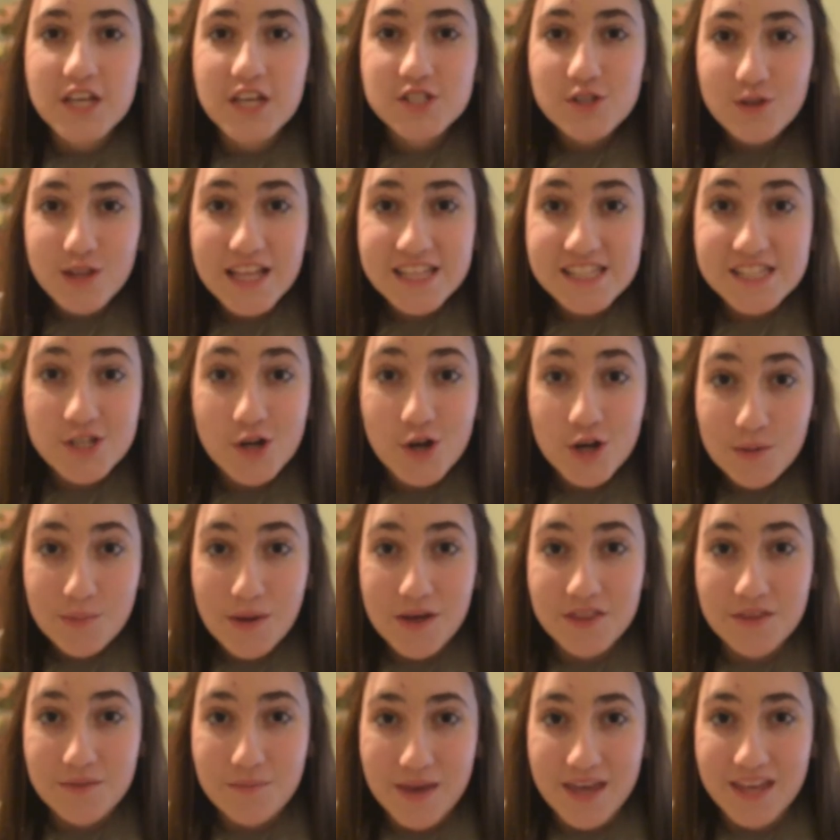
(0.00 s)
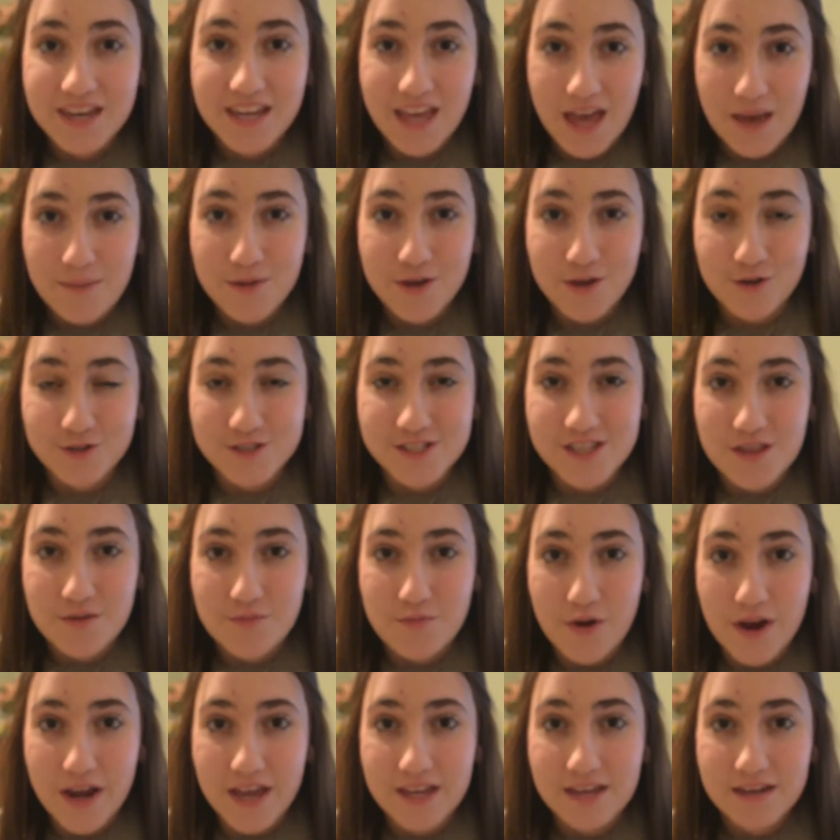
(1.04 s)
So let's talk about the main chemicals in the
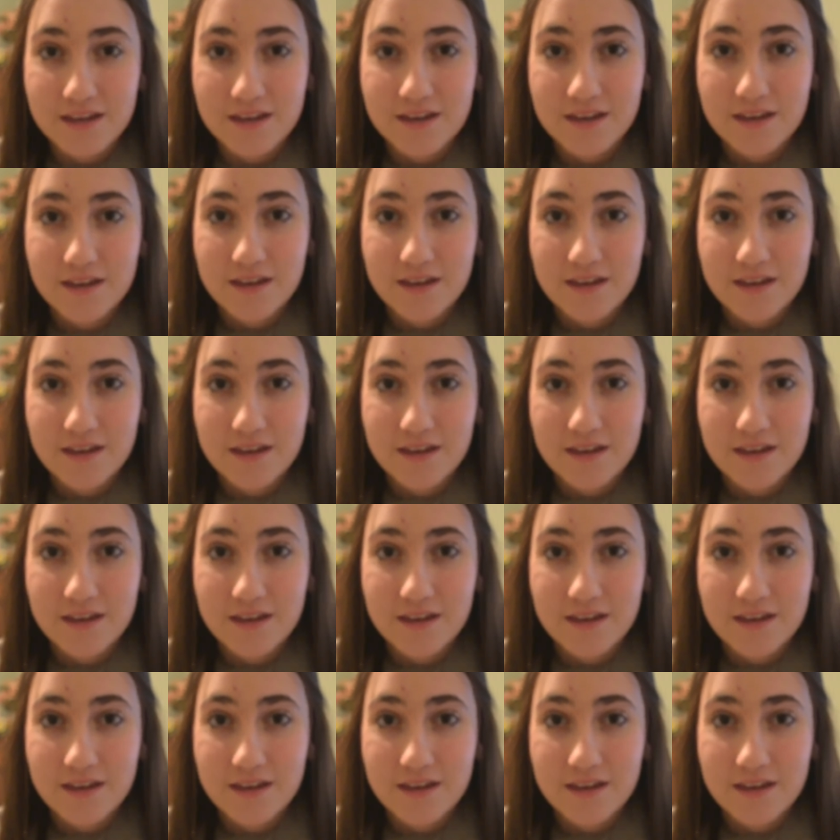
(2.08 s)
brain.